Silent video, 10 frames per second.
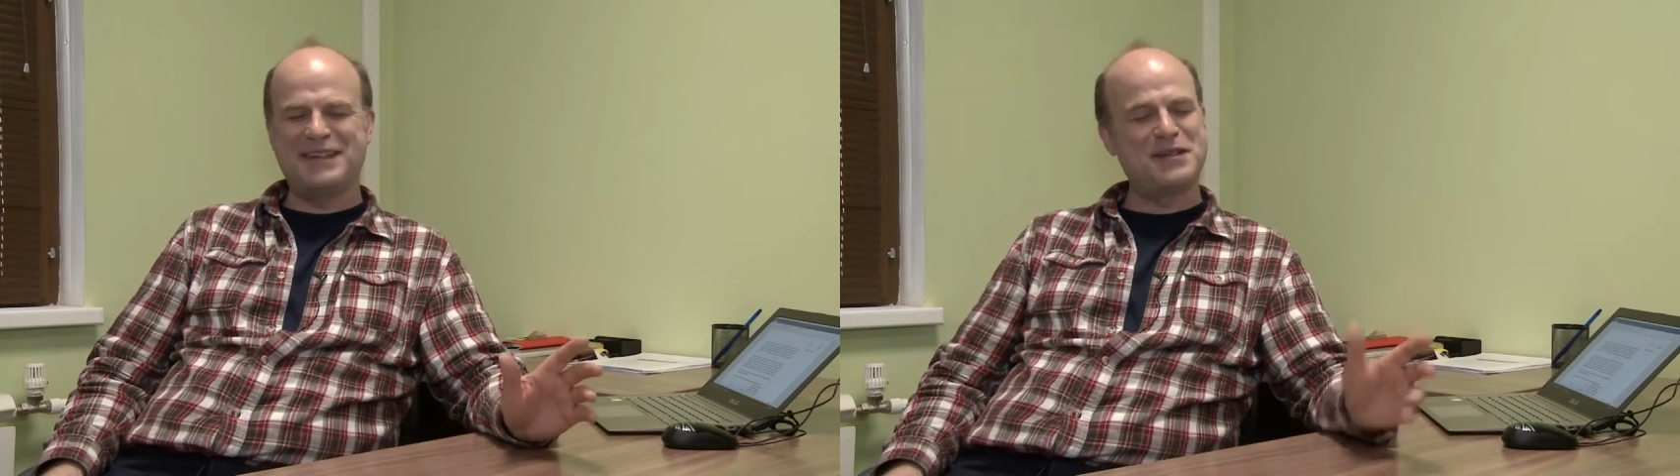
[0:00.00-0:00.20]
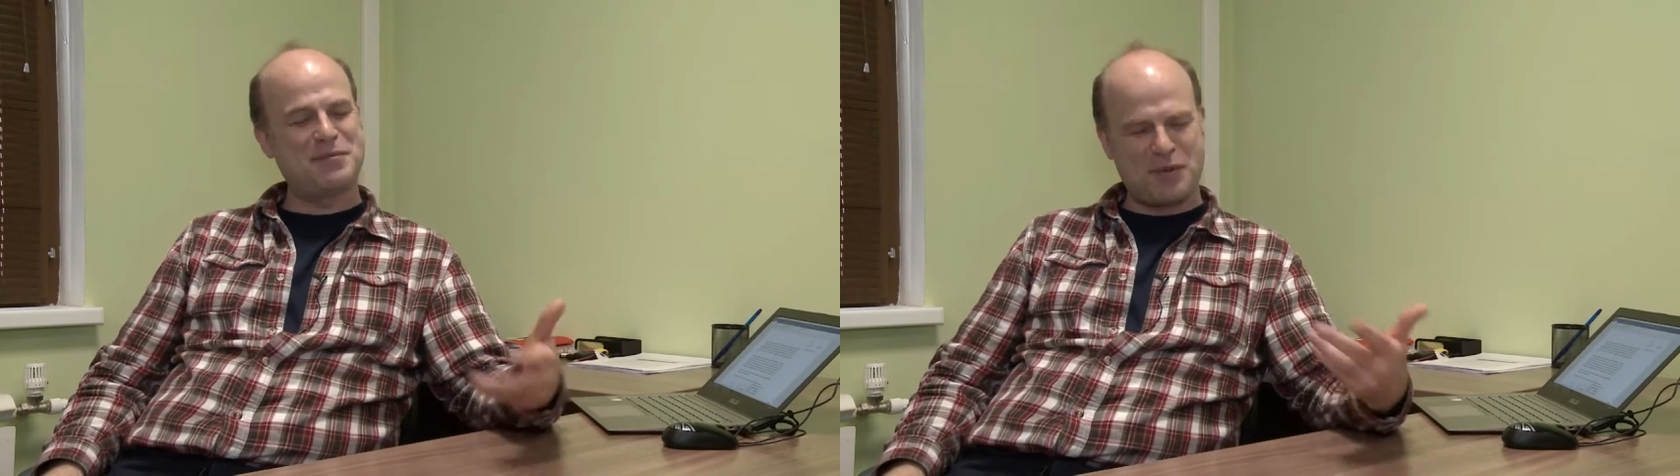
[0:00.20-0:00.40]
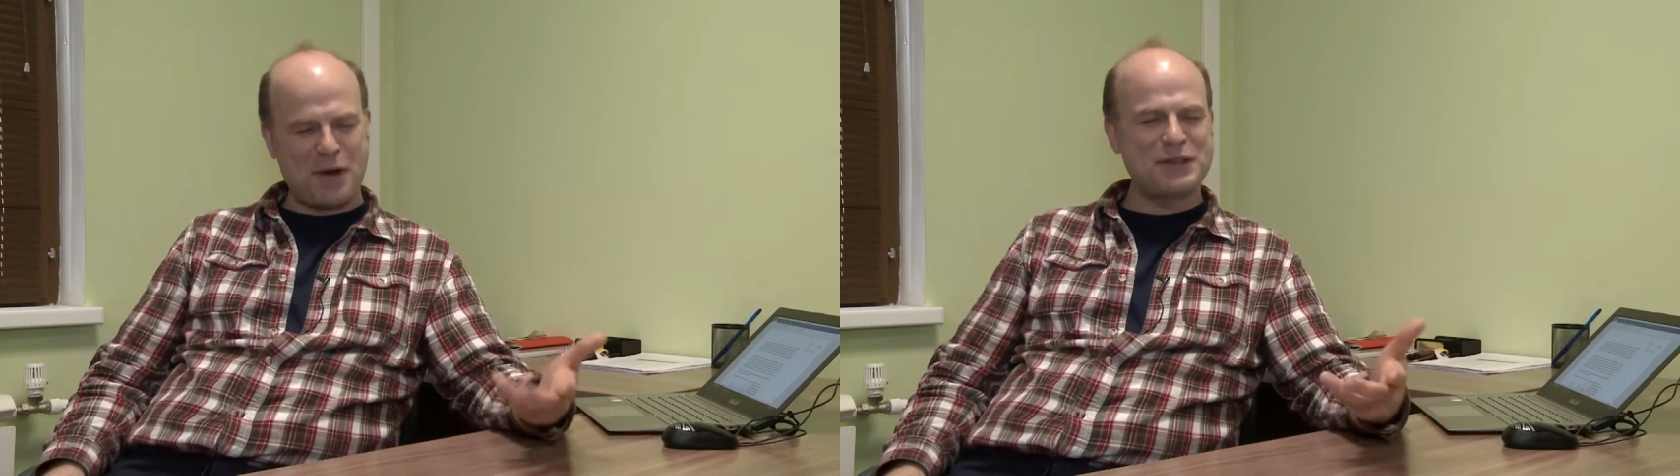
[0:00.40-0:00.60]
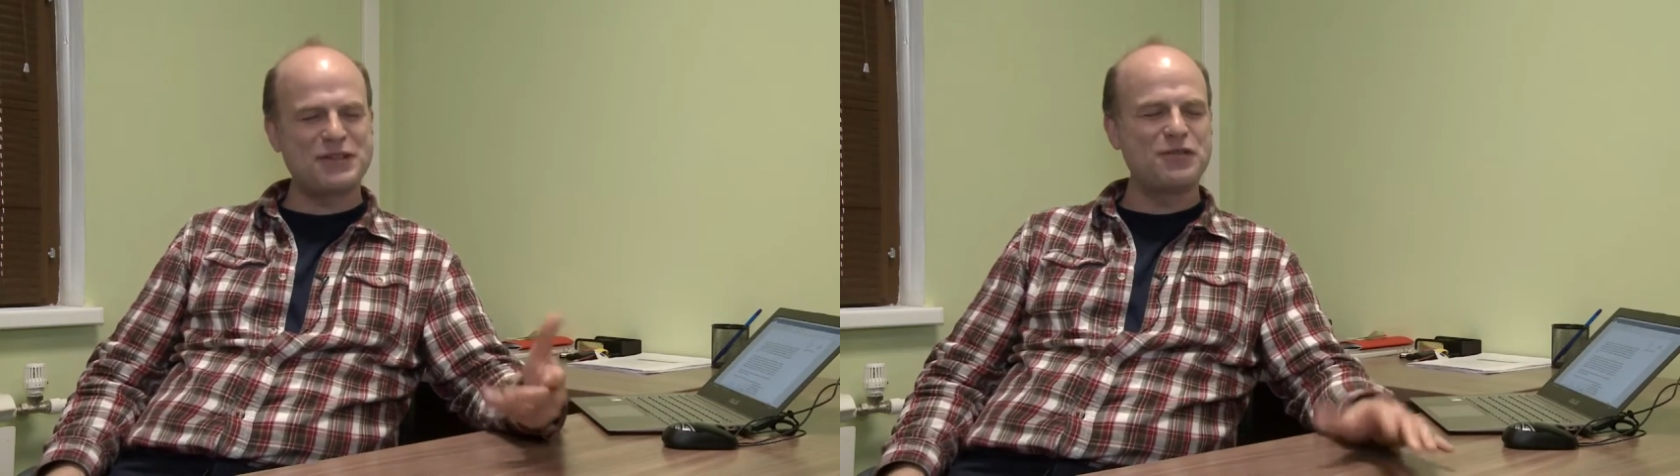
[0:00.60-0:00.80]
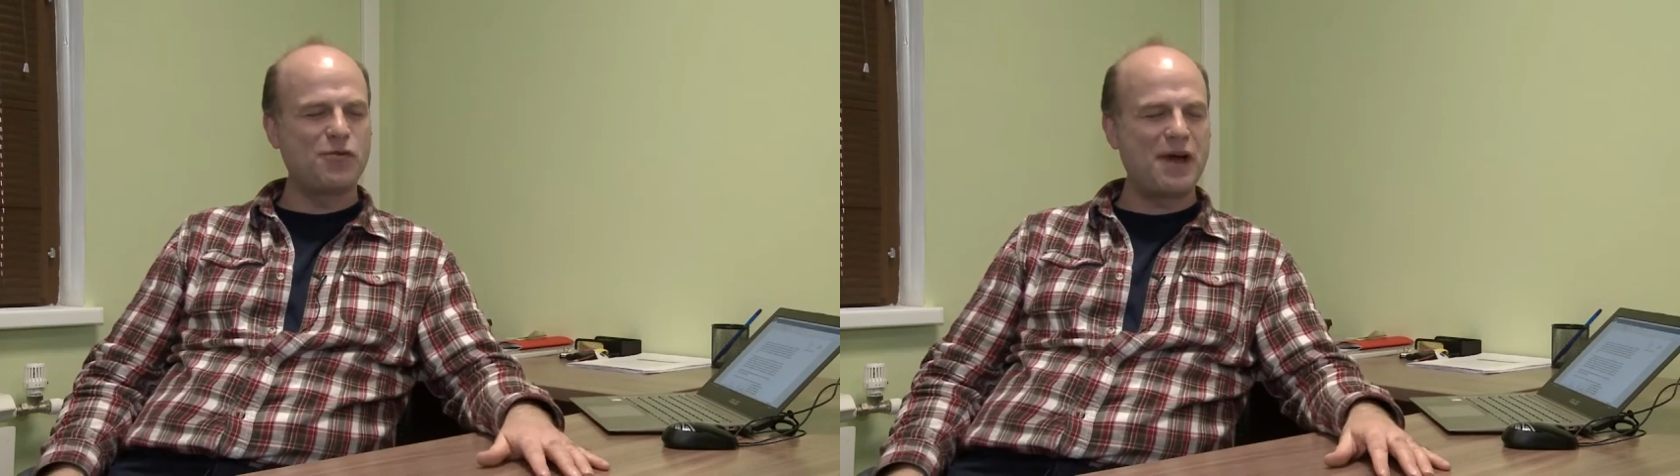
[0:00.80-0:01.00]
in a
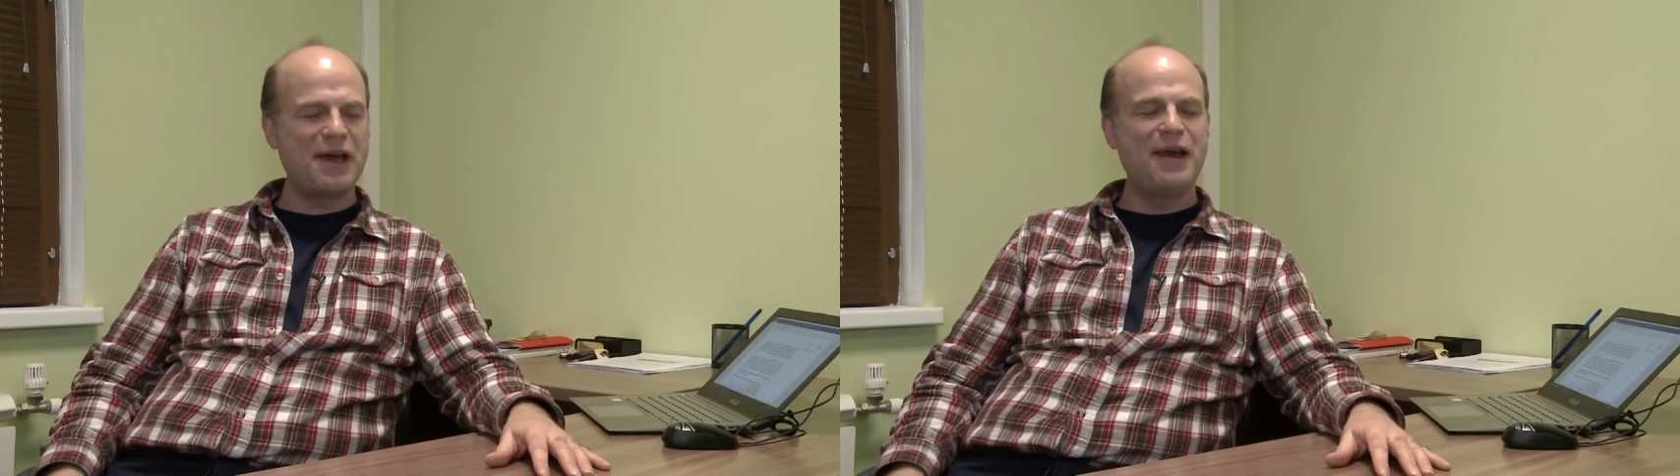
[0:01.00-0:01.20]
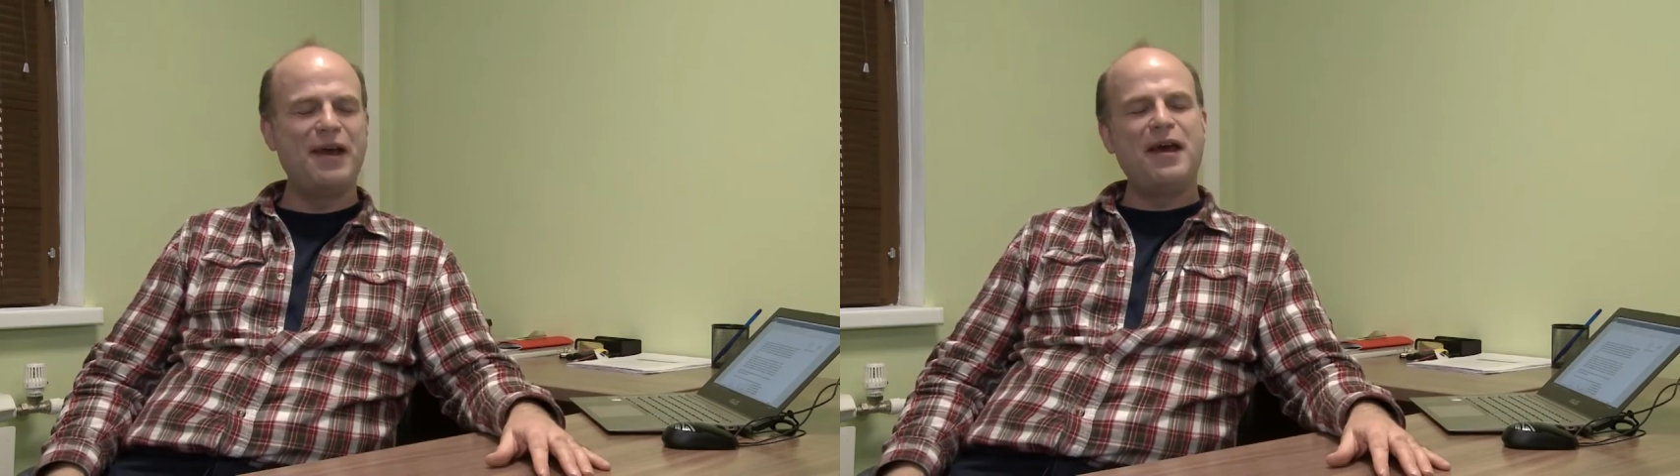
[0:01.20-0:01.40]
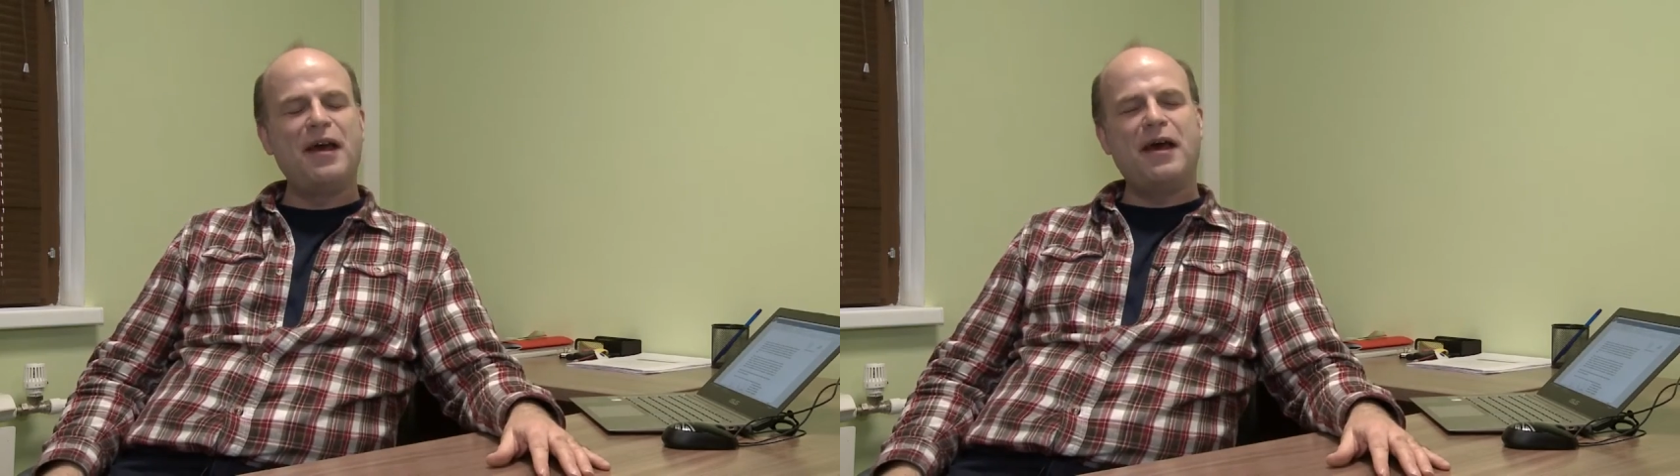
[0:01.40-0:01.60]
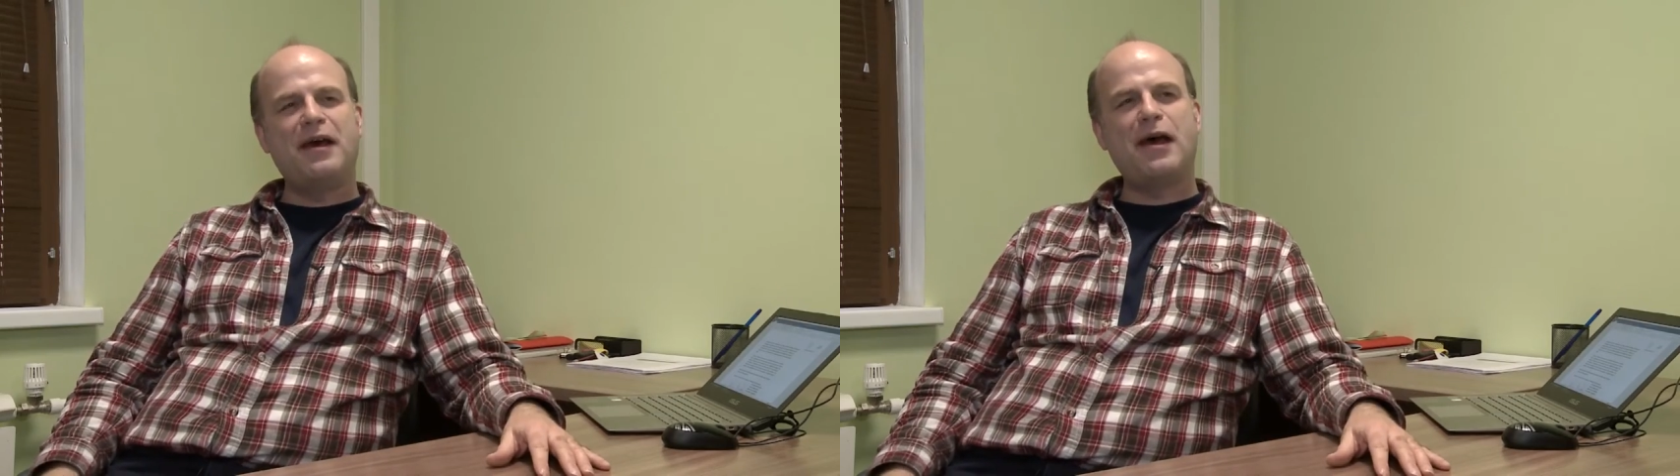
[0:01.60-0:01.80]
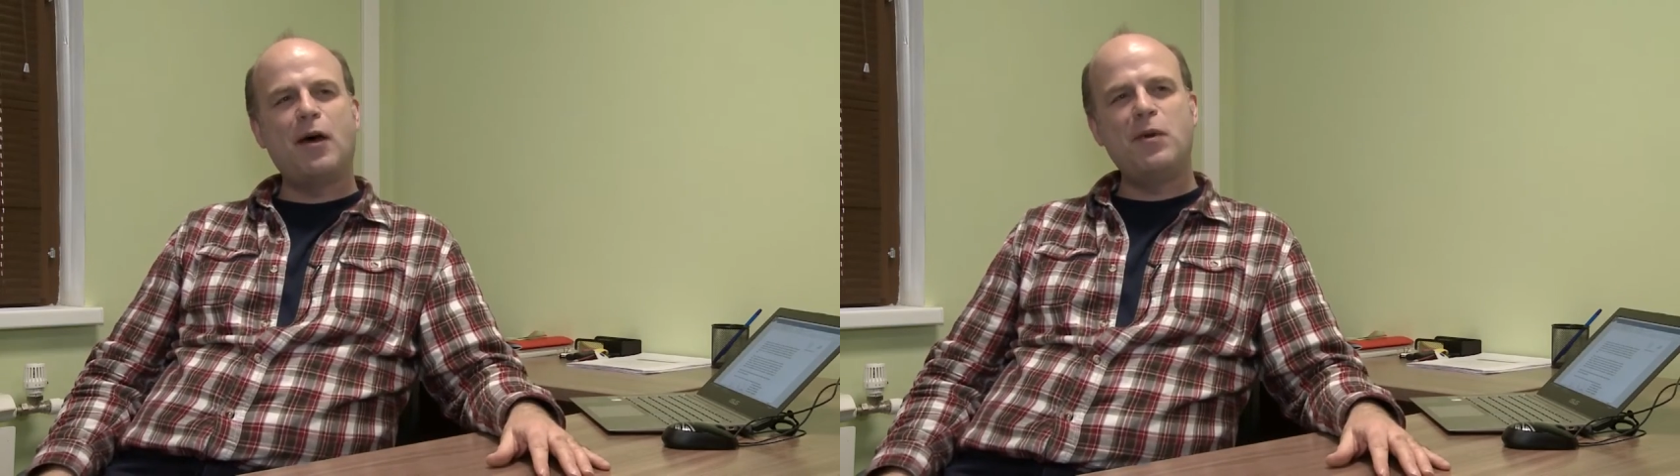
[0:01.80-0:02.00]
positive way
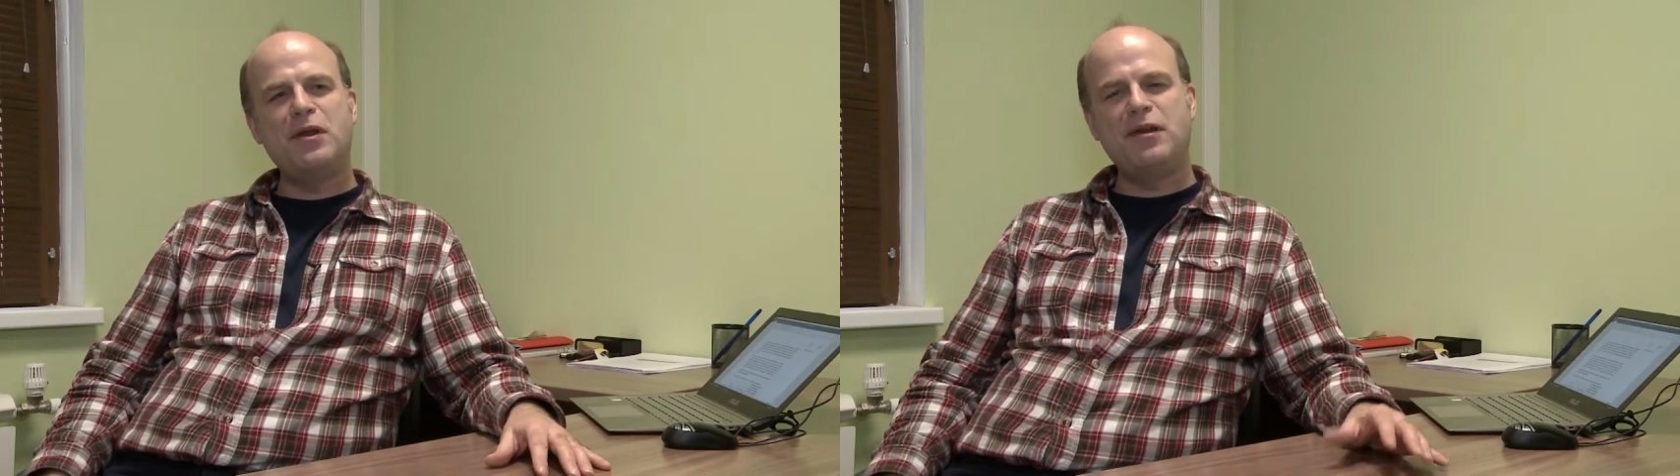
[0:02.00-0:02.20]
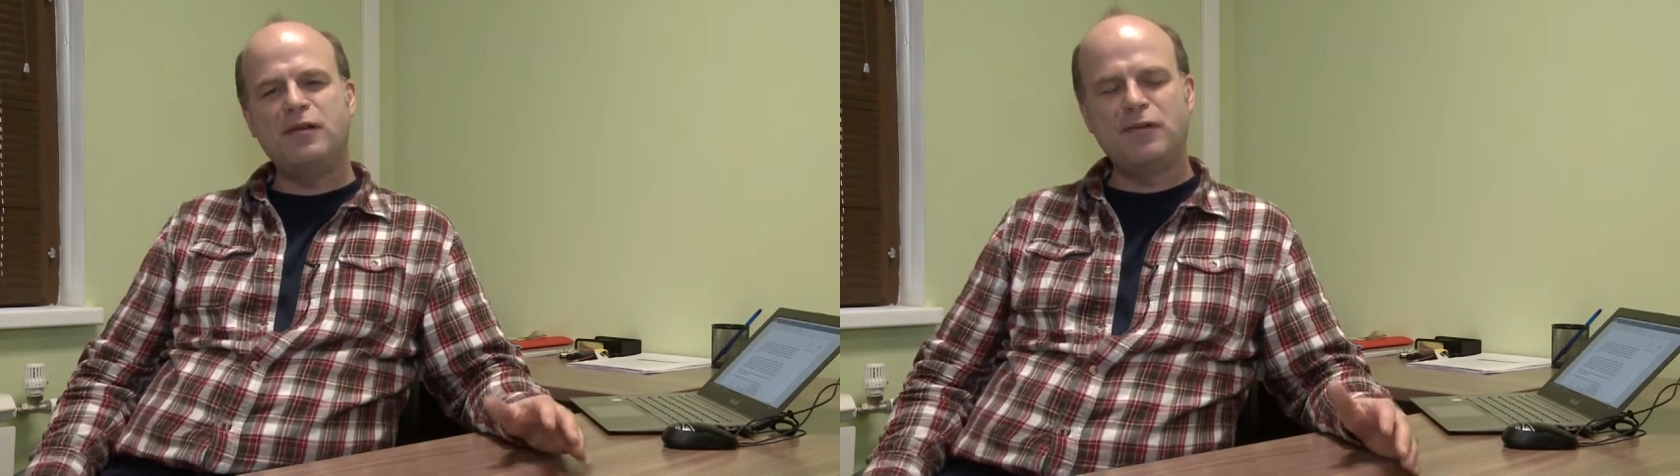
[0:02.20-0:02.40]
at how many